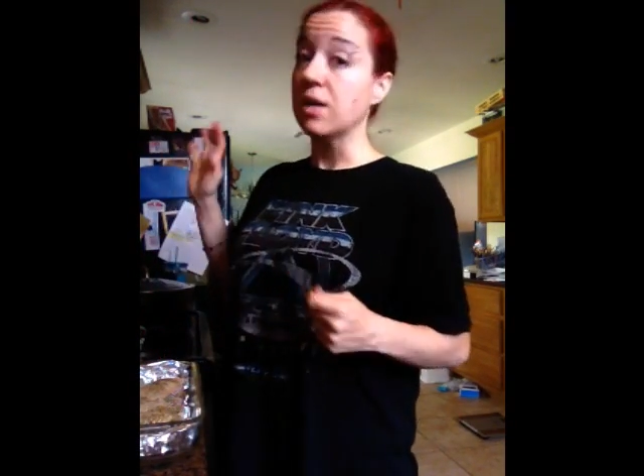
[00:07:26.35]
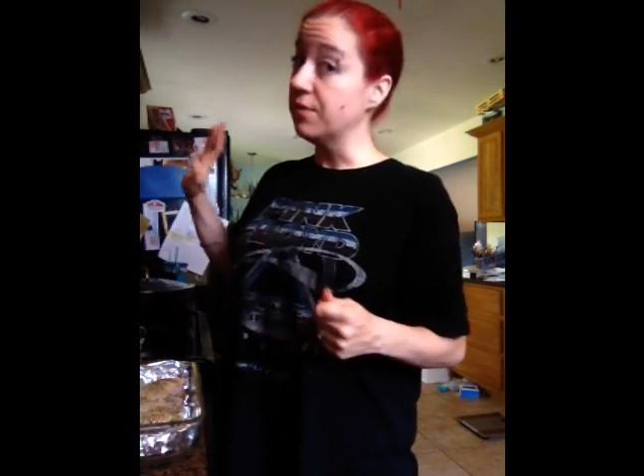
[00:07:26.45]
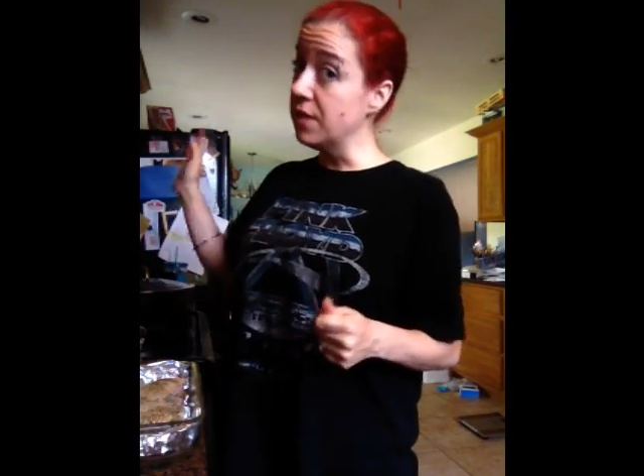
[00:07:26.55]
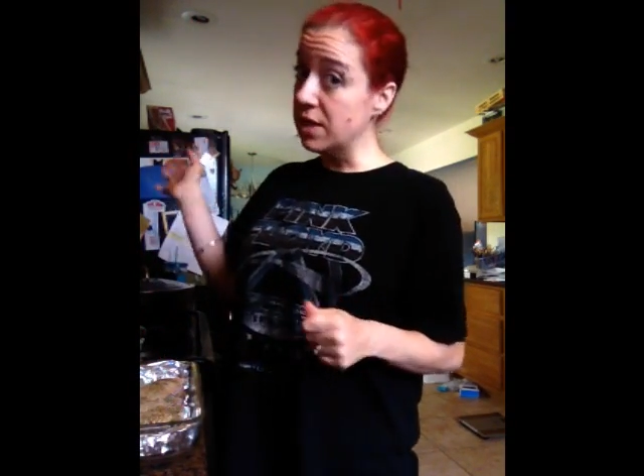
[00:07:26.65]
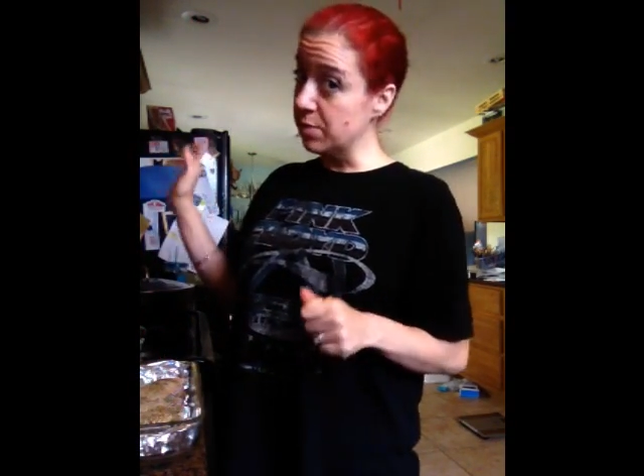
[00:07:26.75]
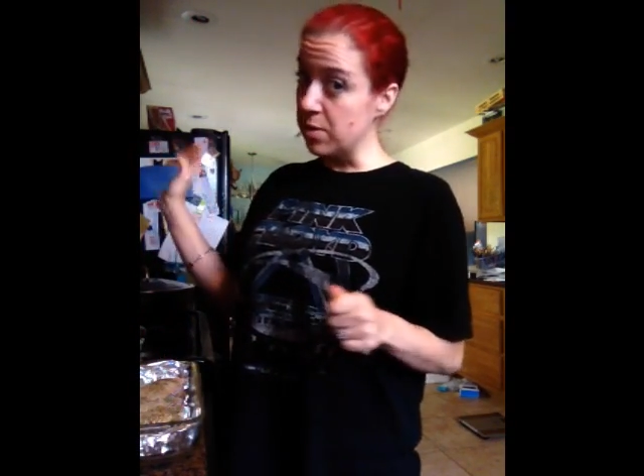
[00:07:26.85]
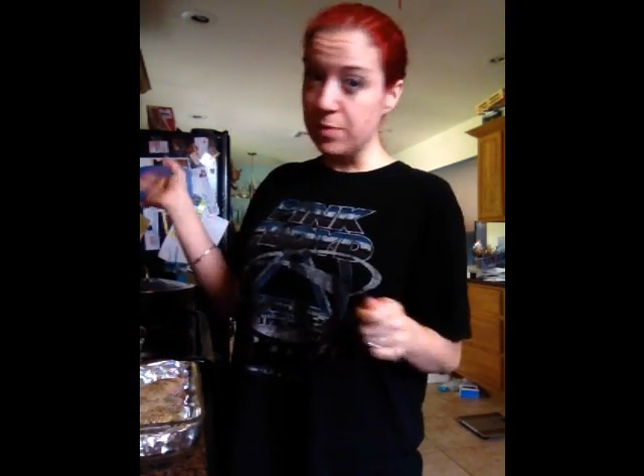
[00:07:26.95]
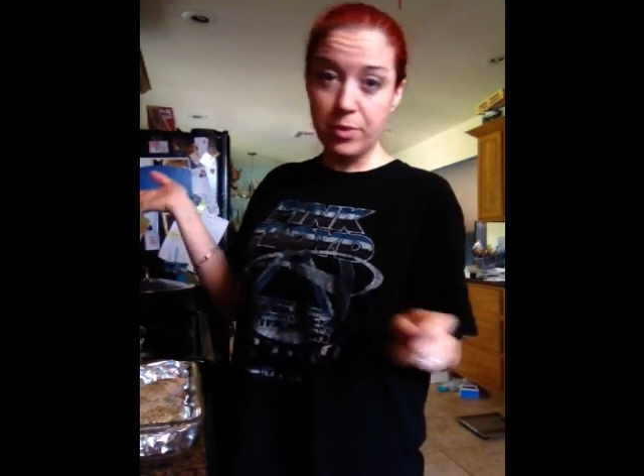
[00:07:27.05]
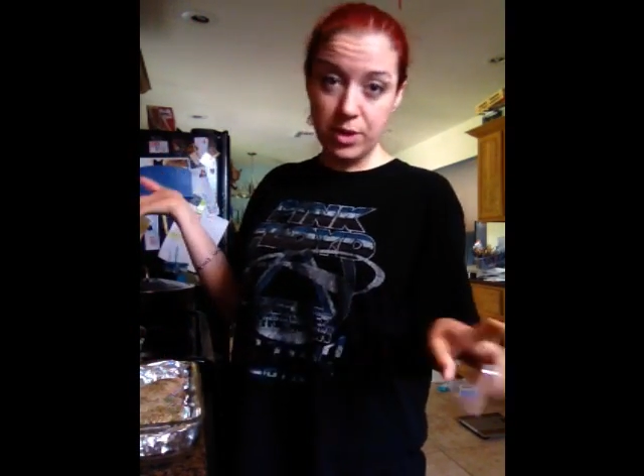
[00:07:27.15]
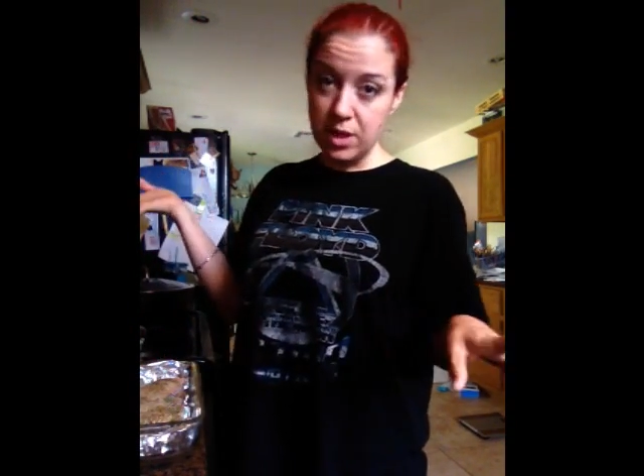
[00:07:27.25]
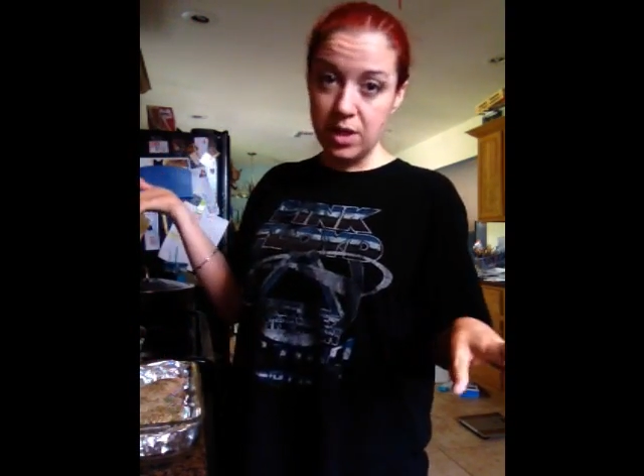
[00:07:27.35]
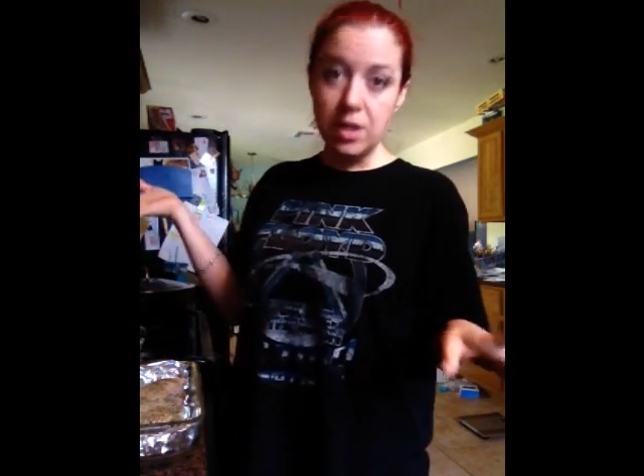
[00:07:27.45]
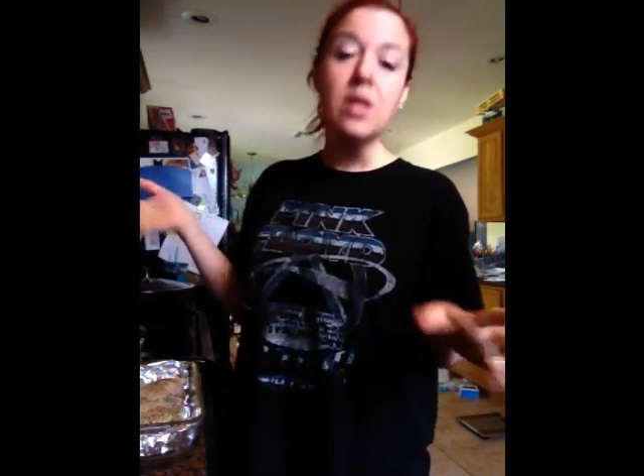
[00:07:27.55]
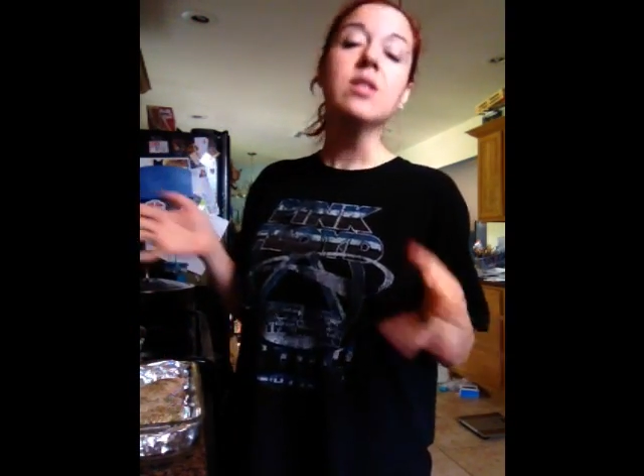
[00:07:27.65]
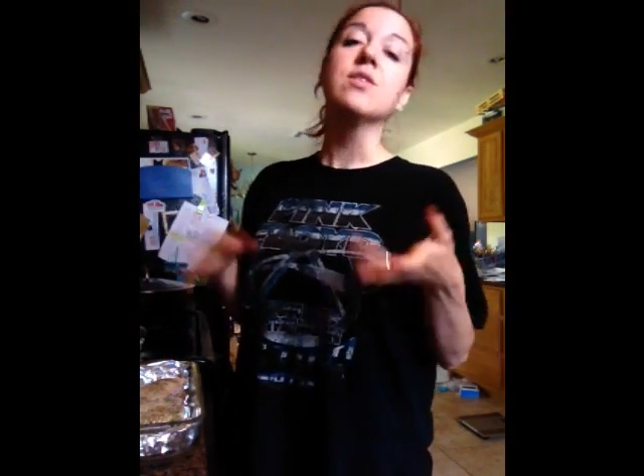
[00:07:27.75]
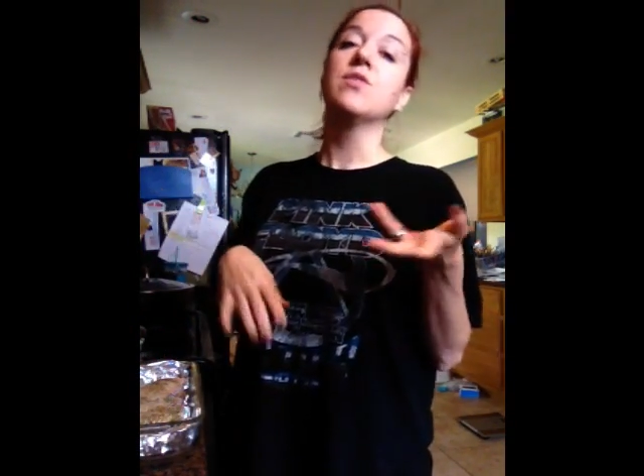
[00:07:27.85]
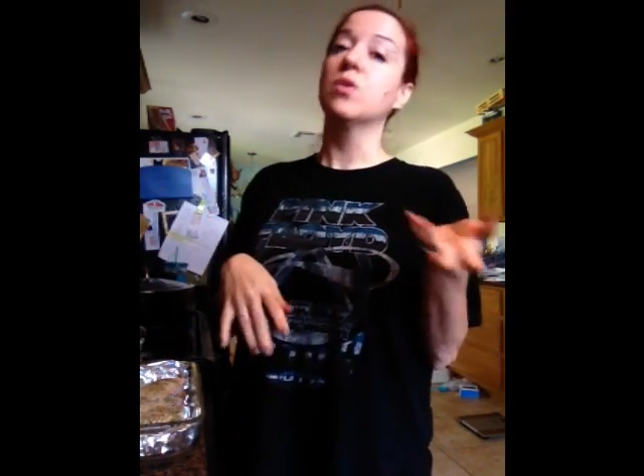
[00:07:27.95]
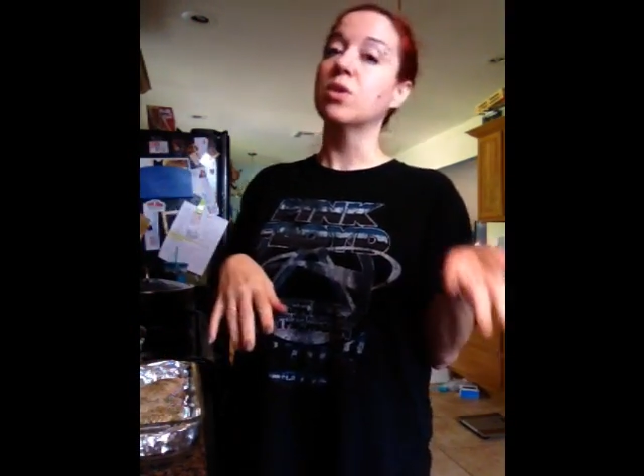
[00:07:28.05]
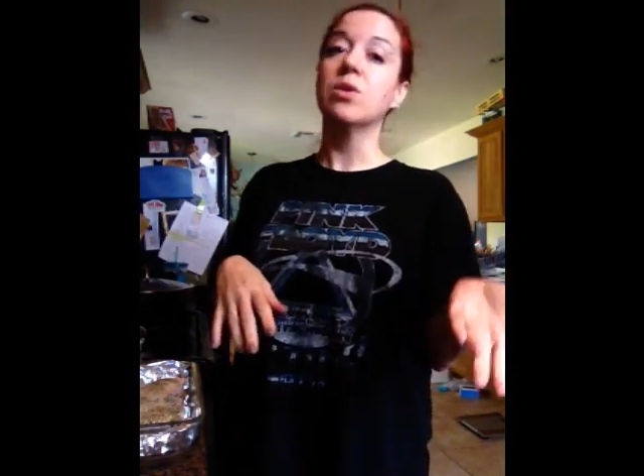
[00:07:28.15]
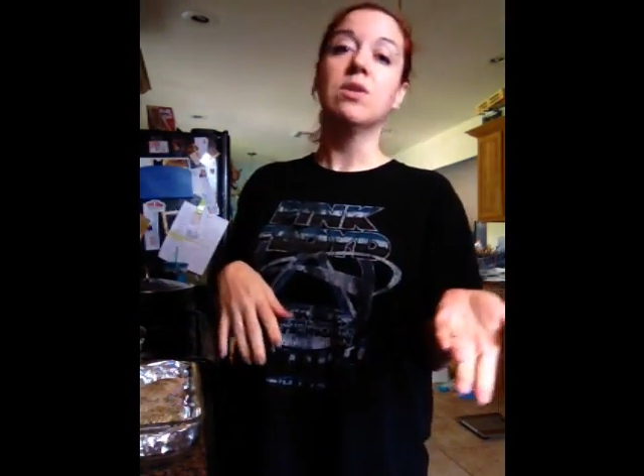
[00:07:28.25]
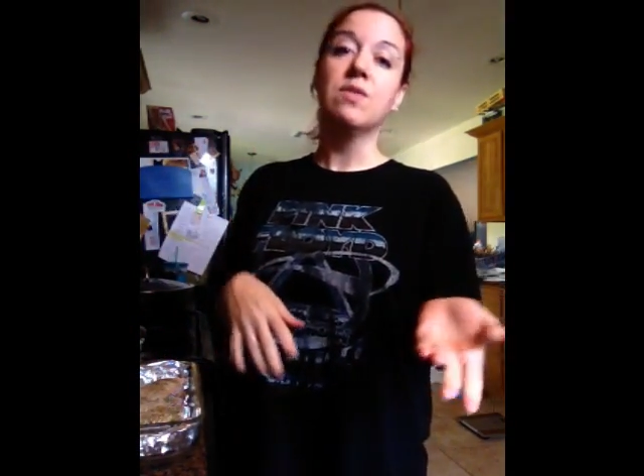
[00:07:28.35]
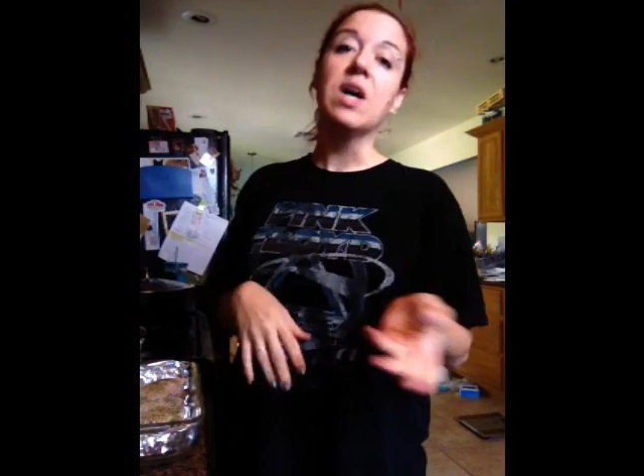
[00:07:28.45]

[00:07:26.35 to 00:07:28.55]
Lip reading: oven has been preheated to 425.